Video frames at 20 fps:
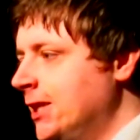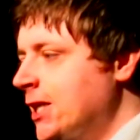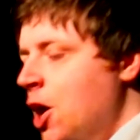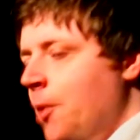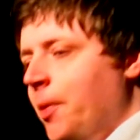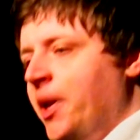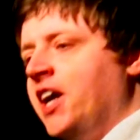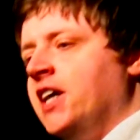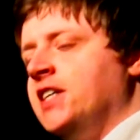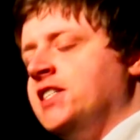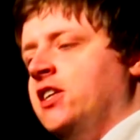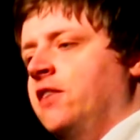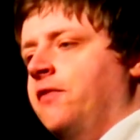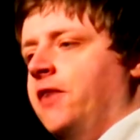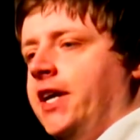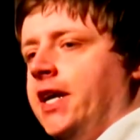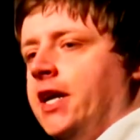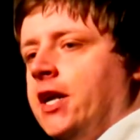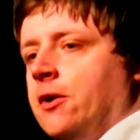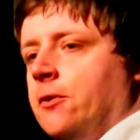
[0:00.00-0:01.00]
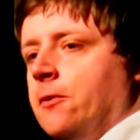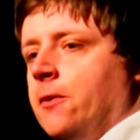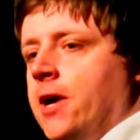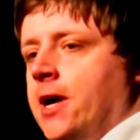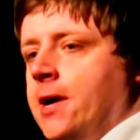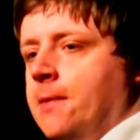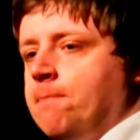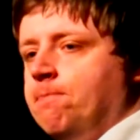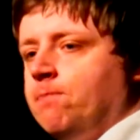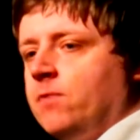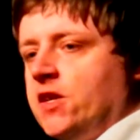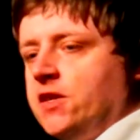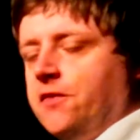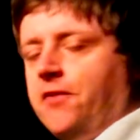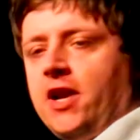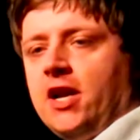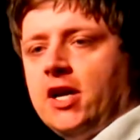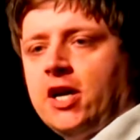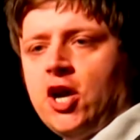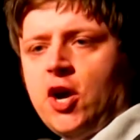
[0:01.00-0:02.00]
But you guys are lovely, you know. I feel
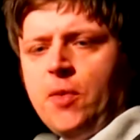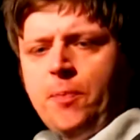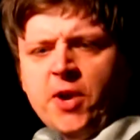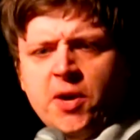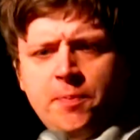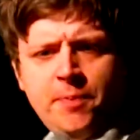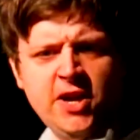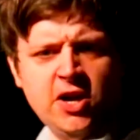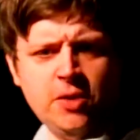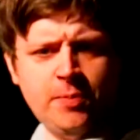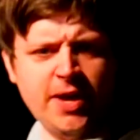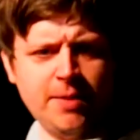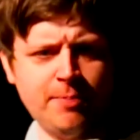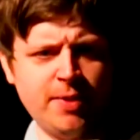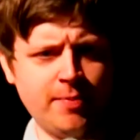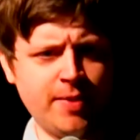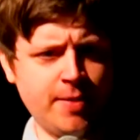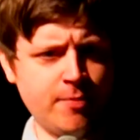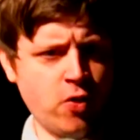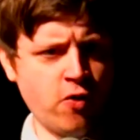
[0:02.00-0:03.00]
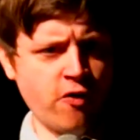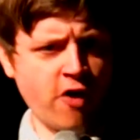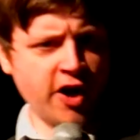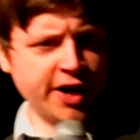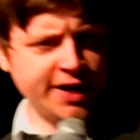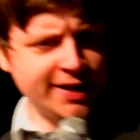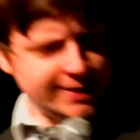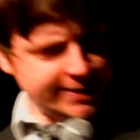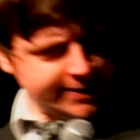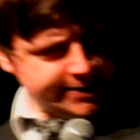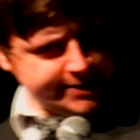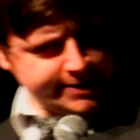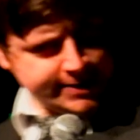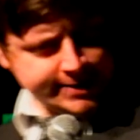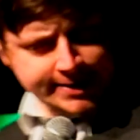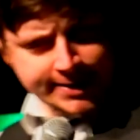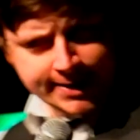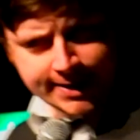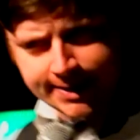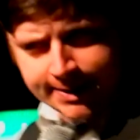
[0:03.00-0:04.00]
like I can open up a little bit, be a bit more honest,